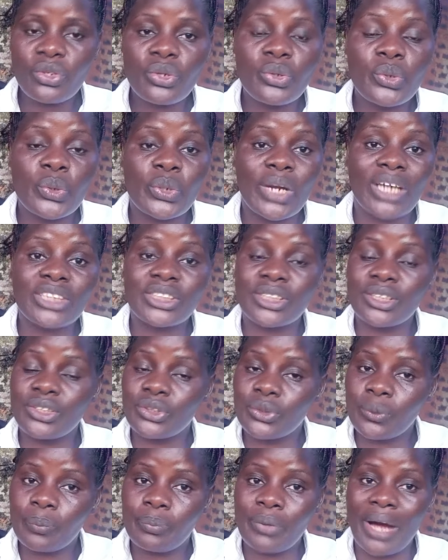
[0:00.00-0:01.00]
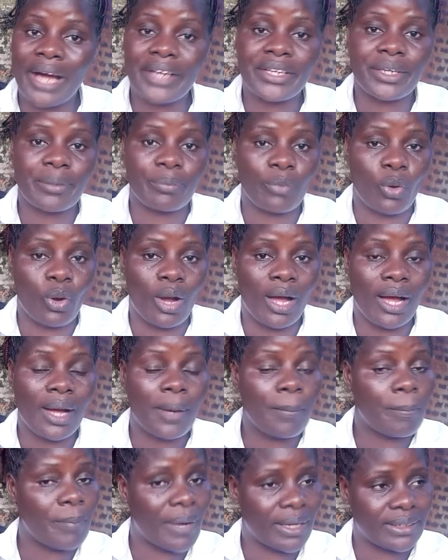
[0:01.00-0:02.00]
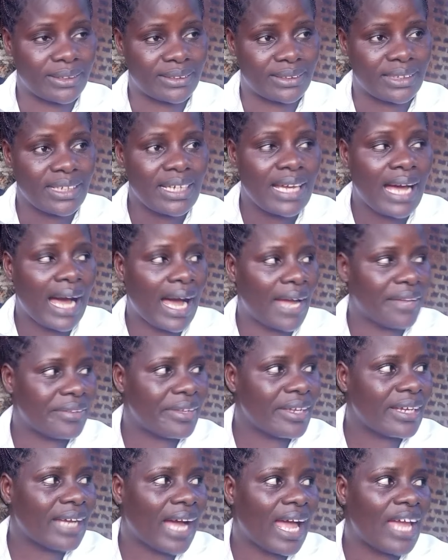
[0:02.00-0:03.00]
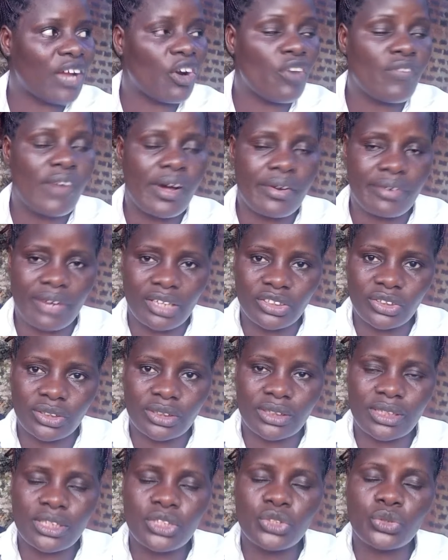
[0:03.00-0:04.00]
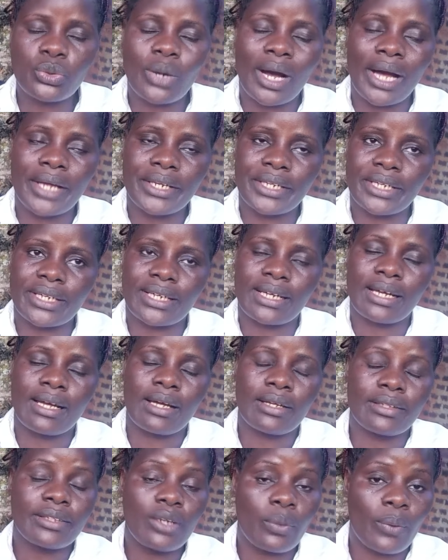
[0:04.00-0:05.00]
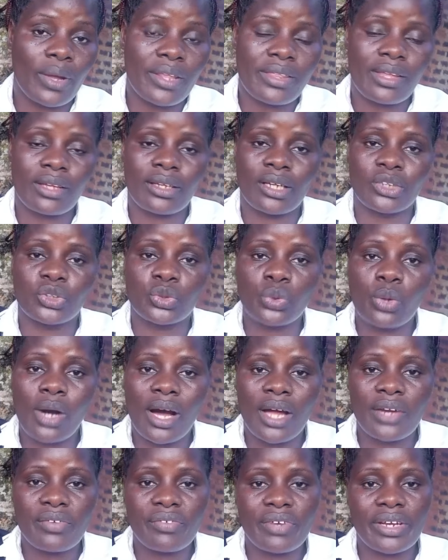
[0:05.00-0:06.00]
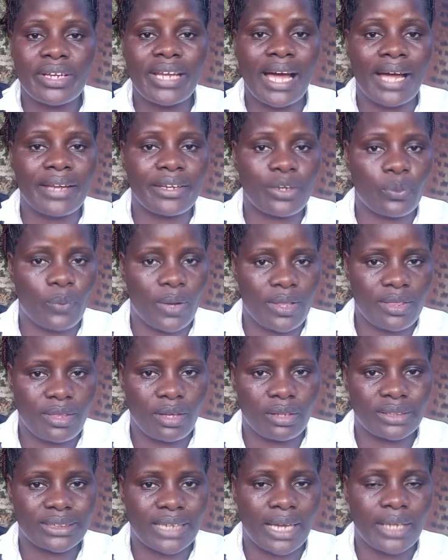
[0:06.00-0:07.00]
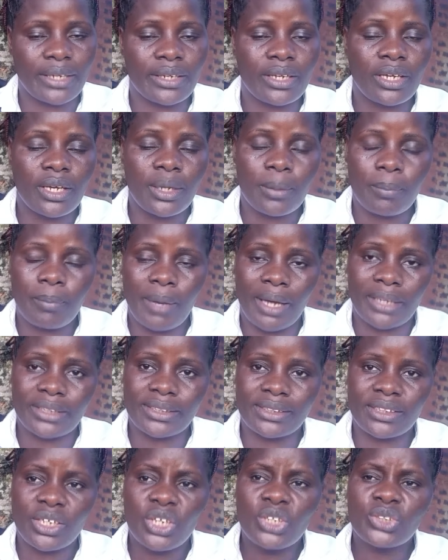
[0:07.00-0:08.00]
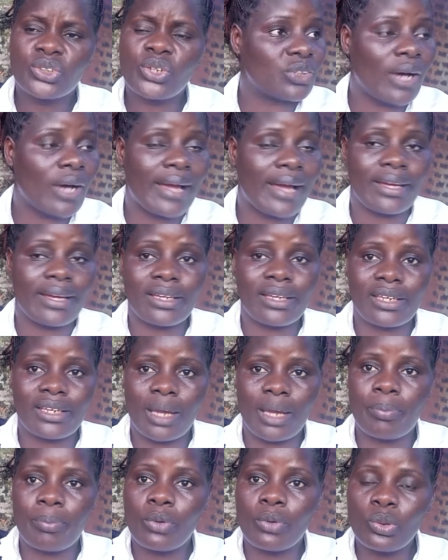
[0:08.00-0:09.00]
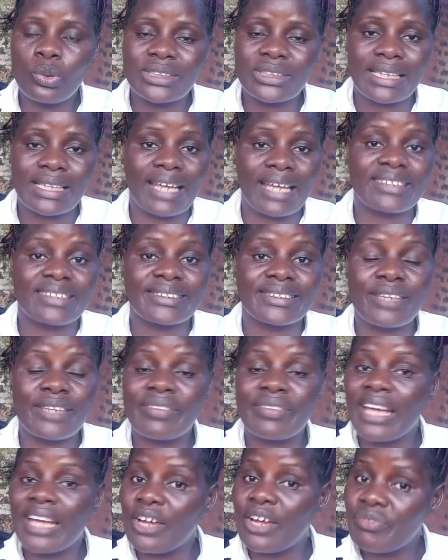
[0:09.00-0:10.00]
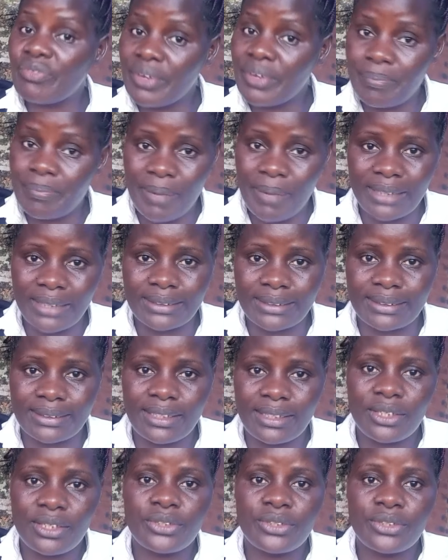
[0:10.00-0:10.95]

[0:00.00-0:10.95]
rush into adding more birds. I think I over rushed into adding the 1,200 and the 1,000 birds. So I ended up losing like 700 birds